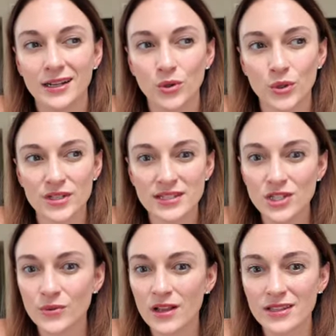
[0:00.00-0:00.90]
Or
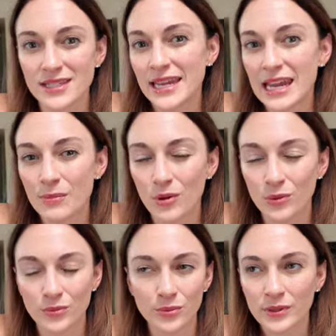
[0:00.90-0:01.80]
Cinderella's table
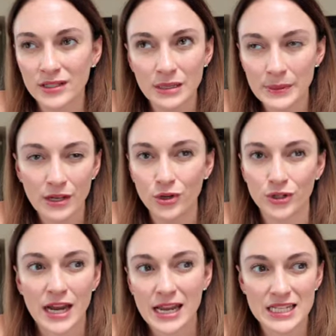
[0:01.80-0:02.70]
would really be a
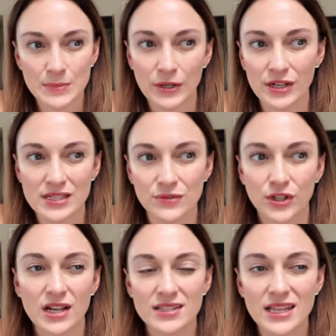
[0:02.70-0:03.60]
great experience for
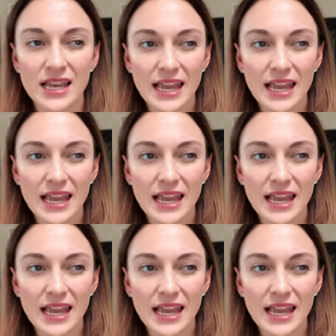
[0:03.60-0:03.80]
us.